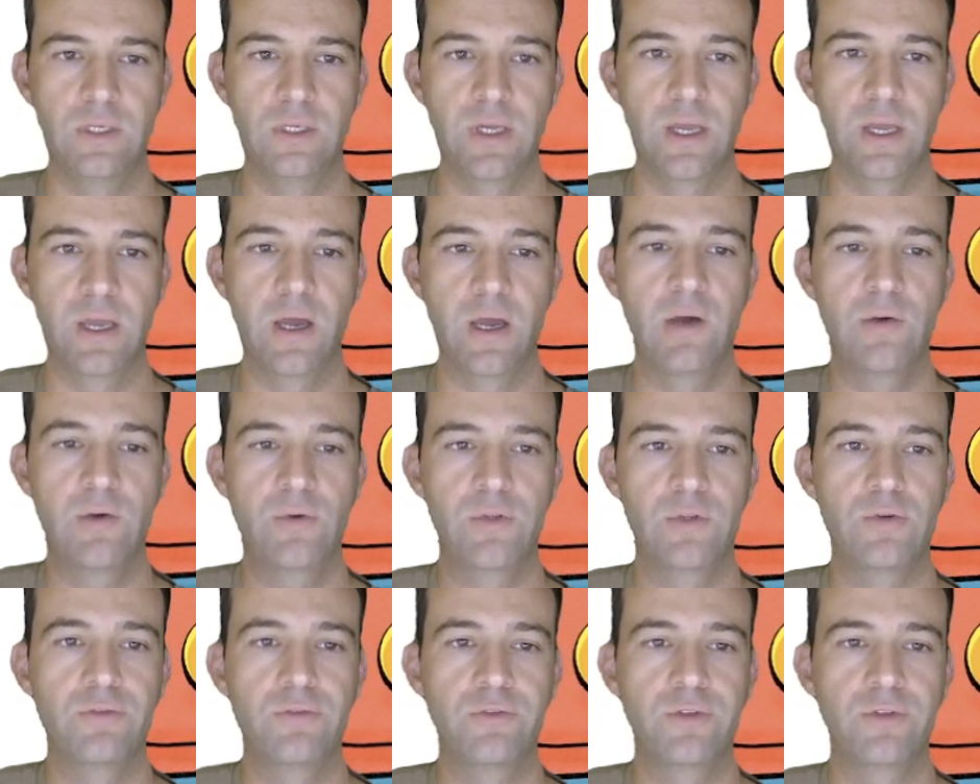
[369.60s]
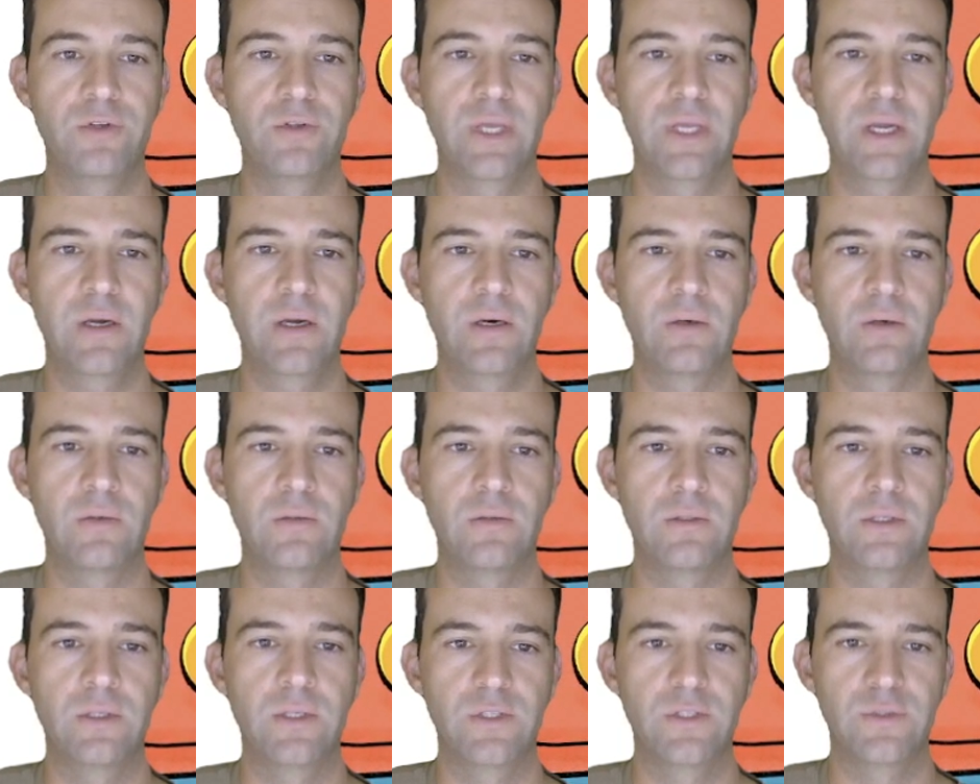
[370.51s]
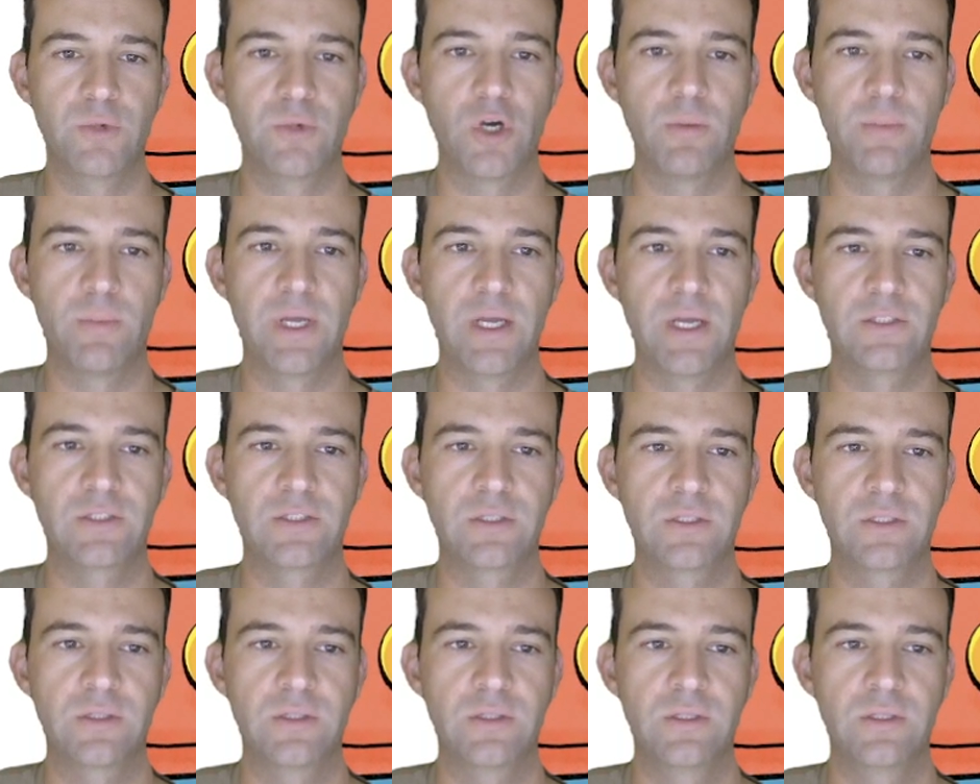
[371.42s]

How do you feel now? His mom asked.